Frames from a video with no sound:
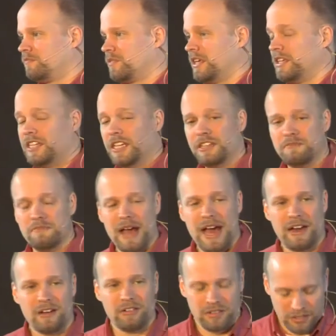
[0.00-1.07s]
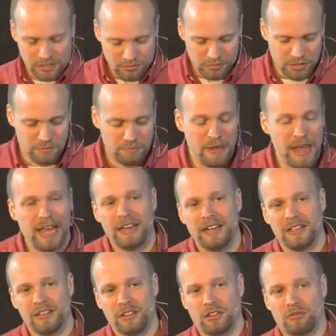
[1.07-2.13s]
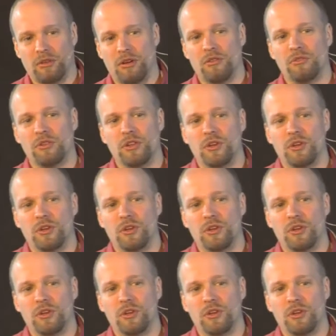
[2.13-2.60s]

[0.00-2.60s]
It didn't matter that there was a man on the throne